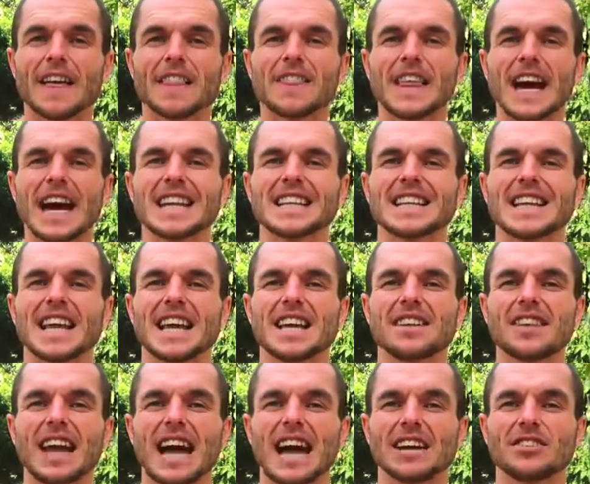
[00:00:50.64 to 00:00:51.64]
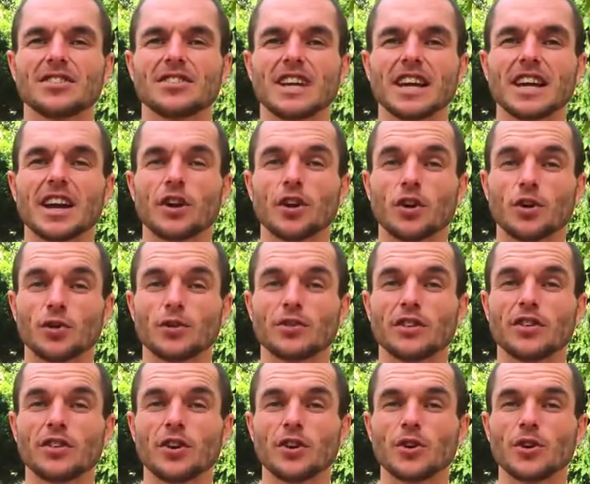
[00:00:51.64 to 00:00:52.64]
that is actually
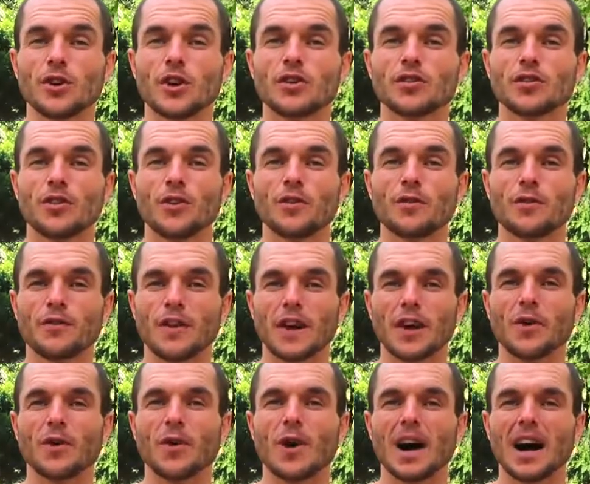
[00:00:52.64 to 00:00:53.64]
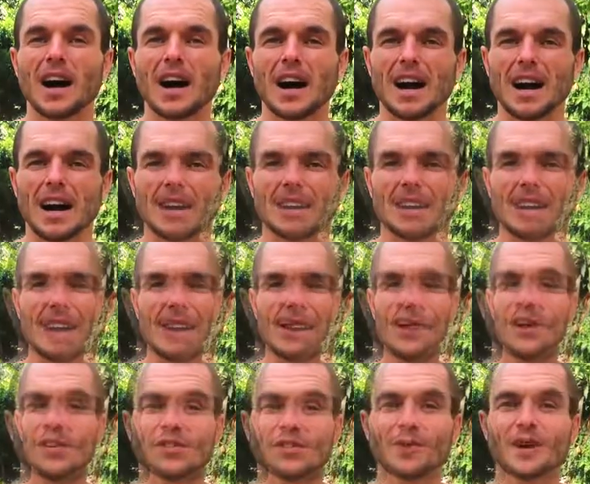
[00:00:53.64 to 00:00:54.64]
causing you to feel hunger.
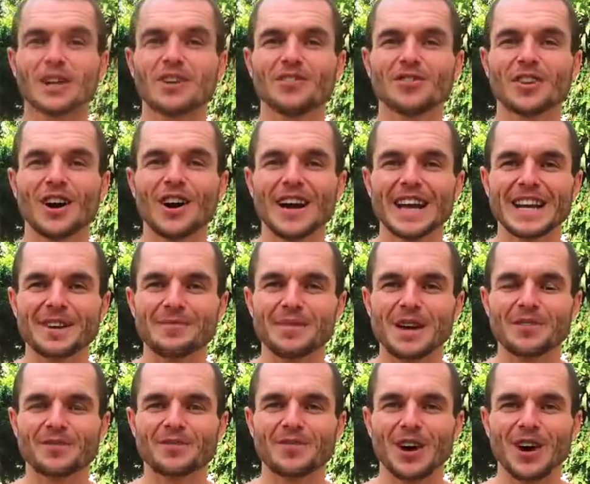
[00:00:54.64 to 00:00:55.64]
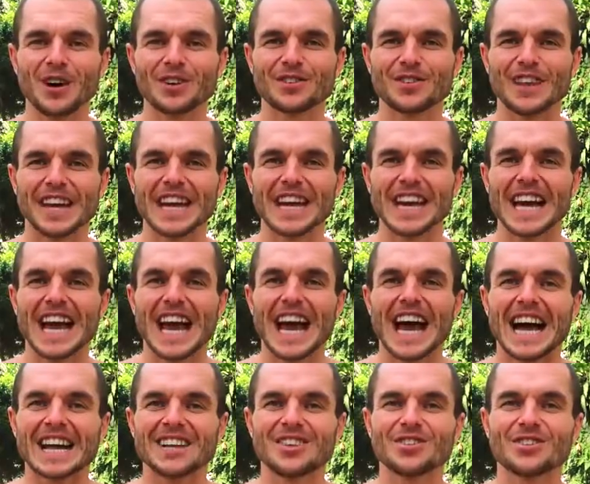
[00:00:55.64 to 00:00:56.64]
So when you start intermittent fasting
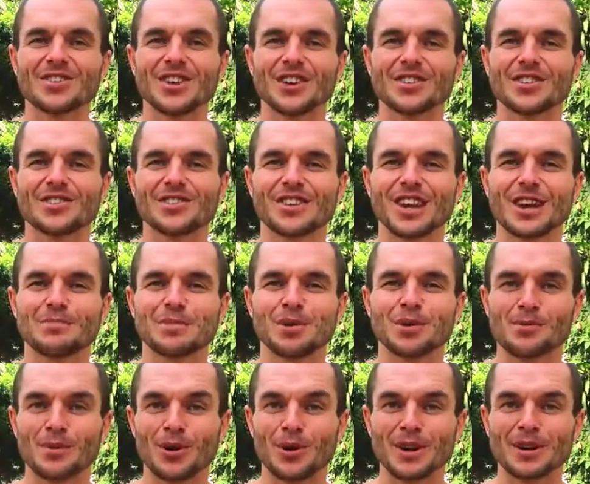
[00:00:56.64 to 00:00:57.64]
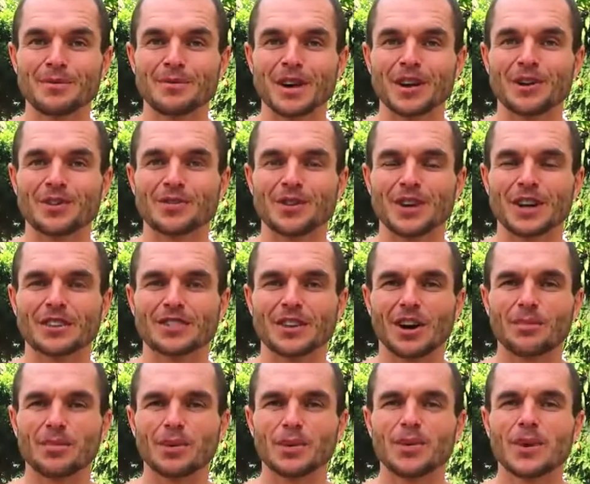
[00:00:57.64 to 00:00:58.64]
and you start to skip your morning meal, for
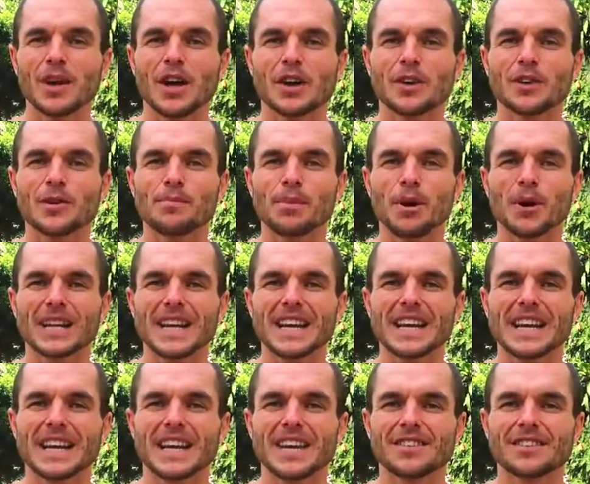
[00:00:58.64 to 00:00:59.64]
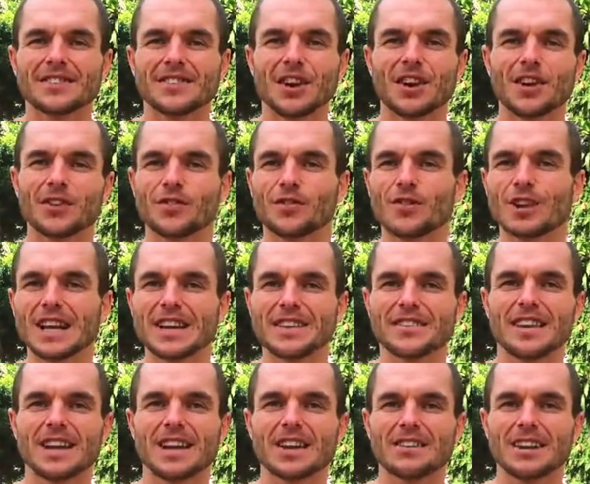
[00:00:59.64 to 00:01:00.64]
example, your body starts
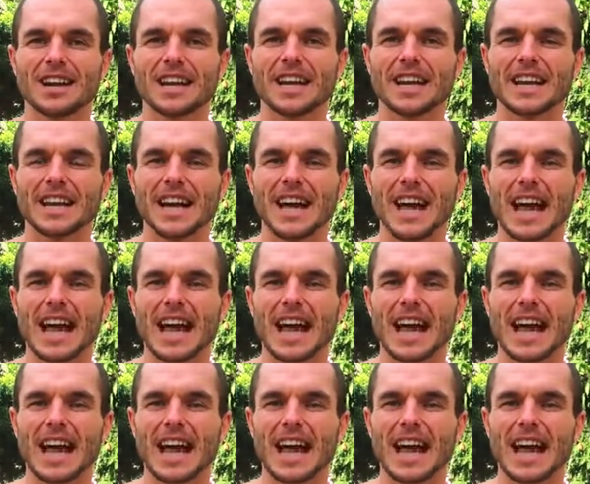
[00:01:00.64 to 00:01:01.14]
releasing ghrelin